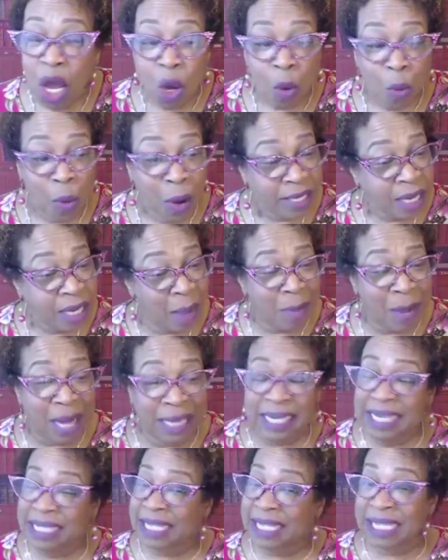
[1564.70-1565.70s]
We're talking
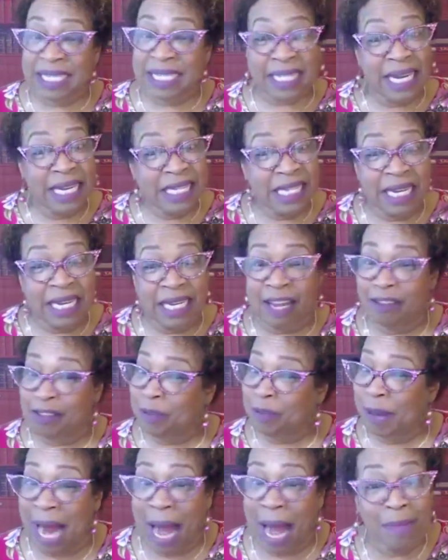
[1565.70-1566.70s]
about these ascension
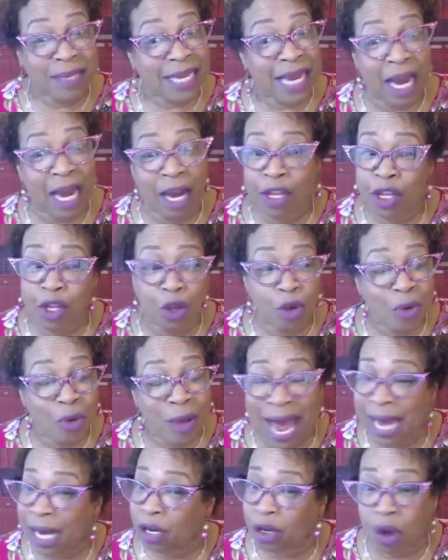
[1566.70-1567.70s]
gifts, but I'm telling you, you
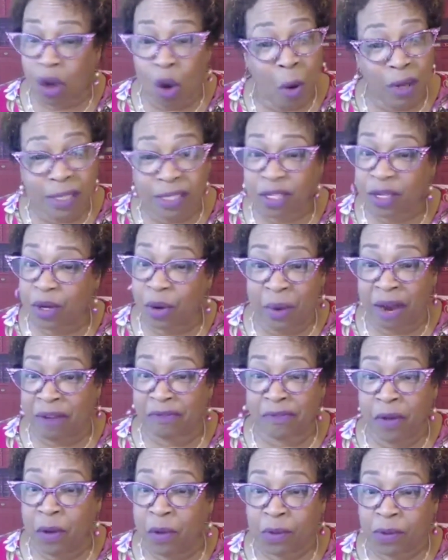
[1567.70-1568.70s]
got to course
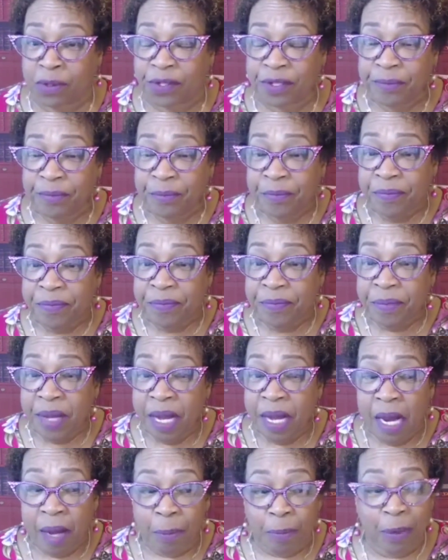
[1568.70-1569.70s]
correct, folks.
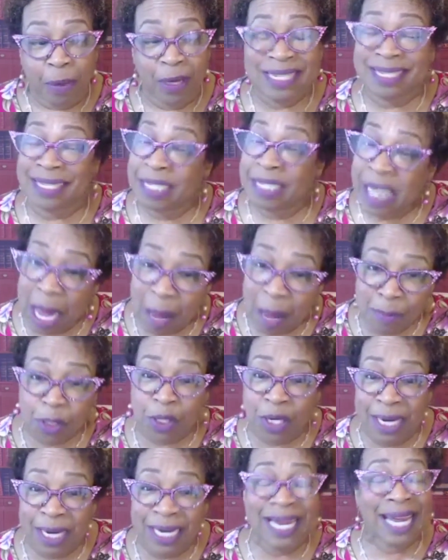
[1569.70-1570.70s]

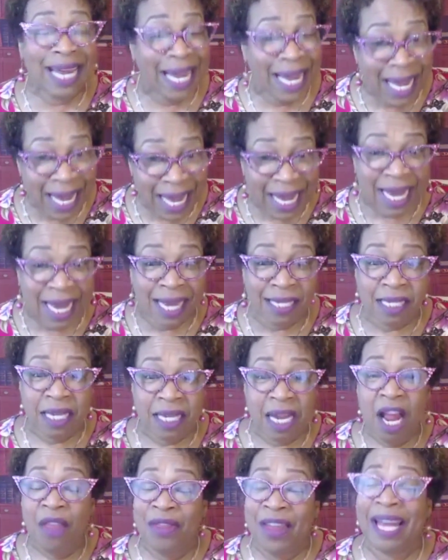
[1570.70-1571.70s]
Presumption is
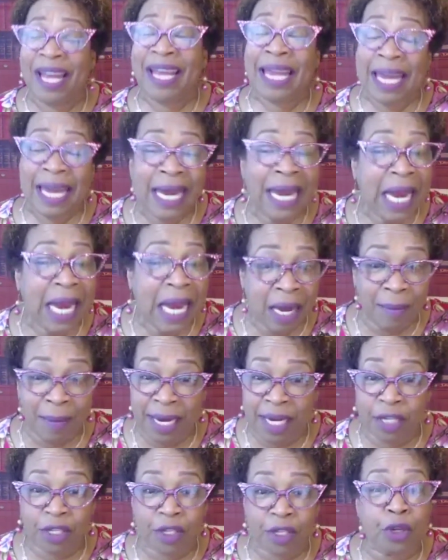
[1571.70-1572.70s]
the
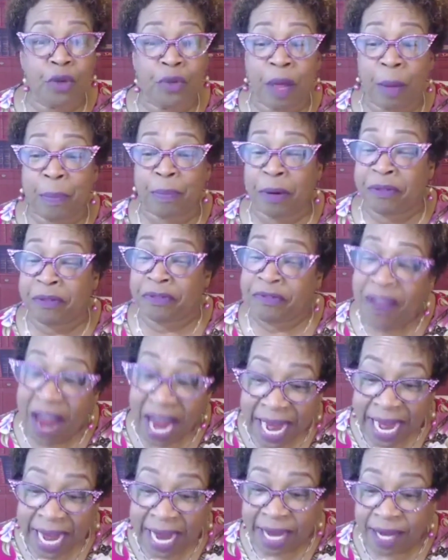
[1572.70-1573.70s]
enemy to the
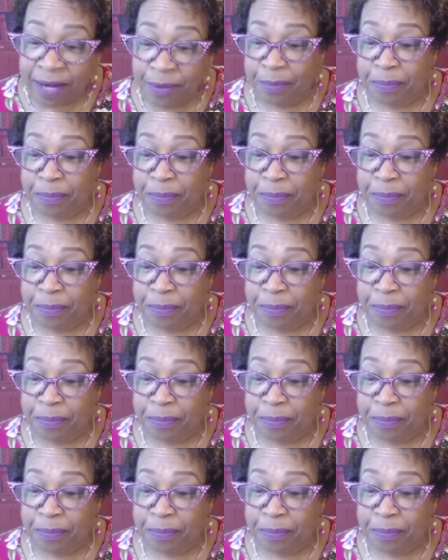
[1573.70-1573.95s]
prophetic.